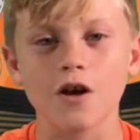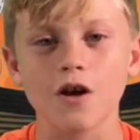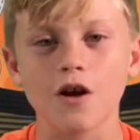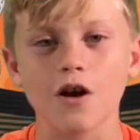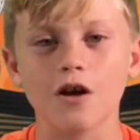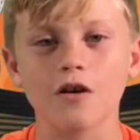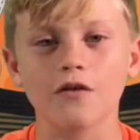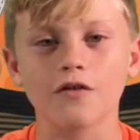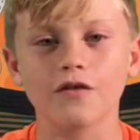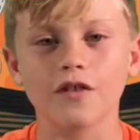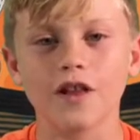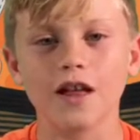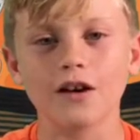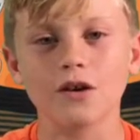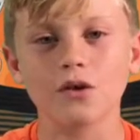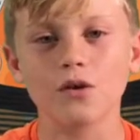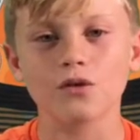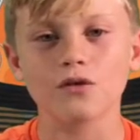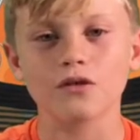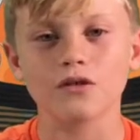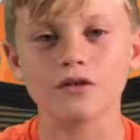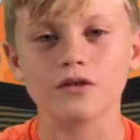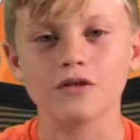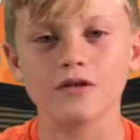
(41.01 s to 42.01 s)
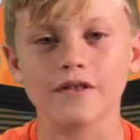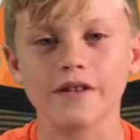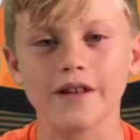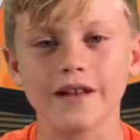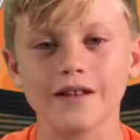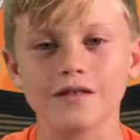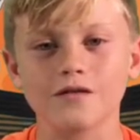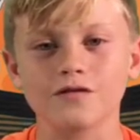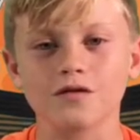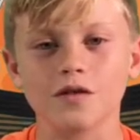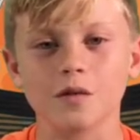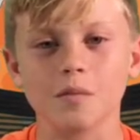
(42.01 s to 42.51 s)
Our flag holder today
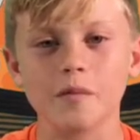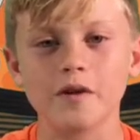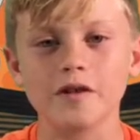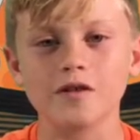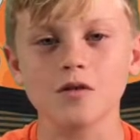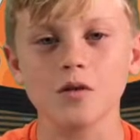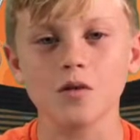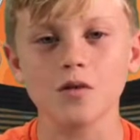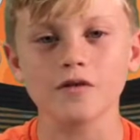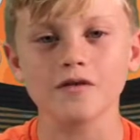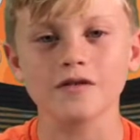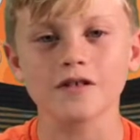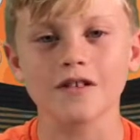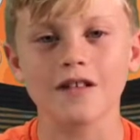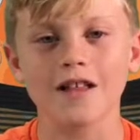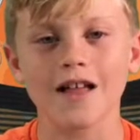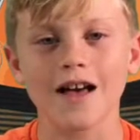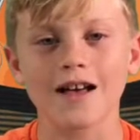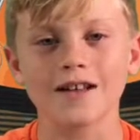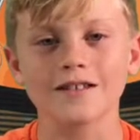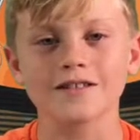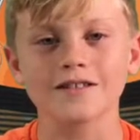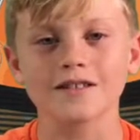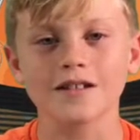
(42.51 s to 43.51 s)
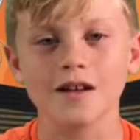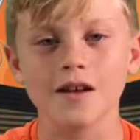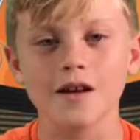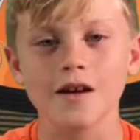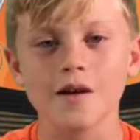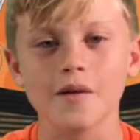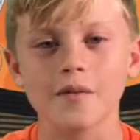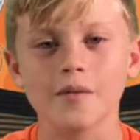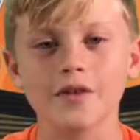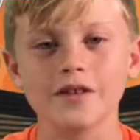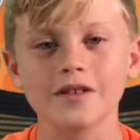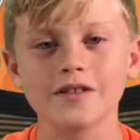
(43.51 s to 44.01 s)
is from Miss Horn's class.
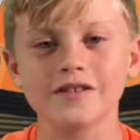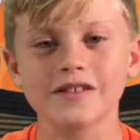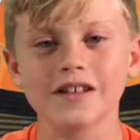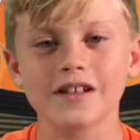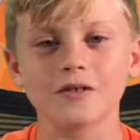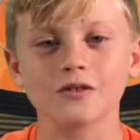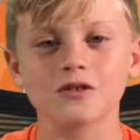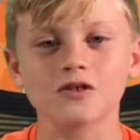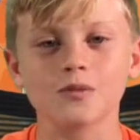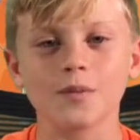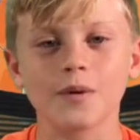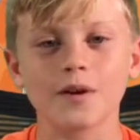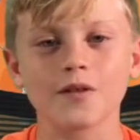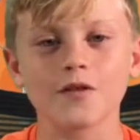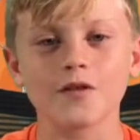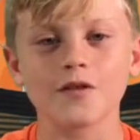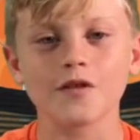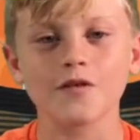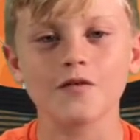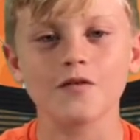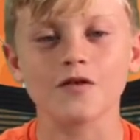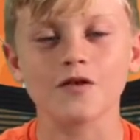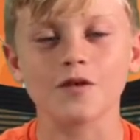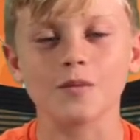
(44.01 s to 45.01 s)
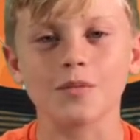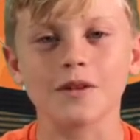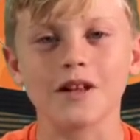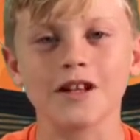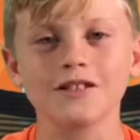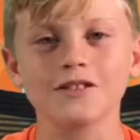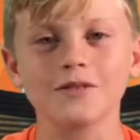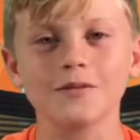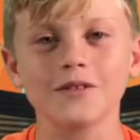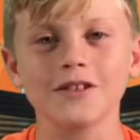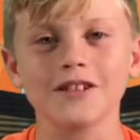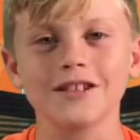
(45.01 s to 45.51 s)
Please stand respectfully for the Pledge
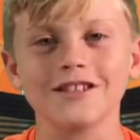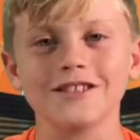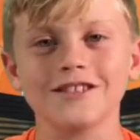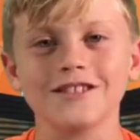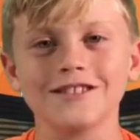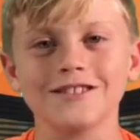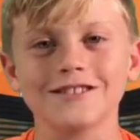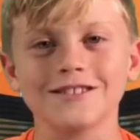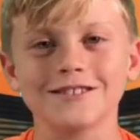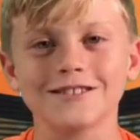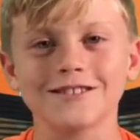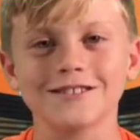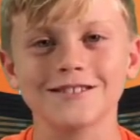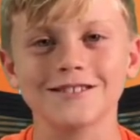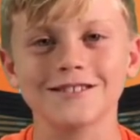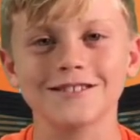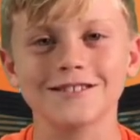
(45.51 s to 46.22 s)
of Allegiance.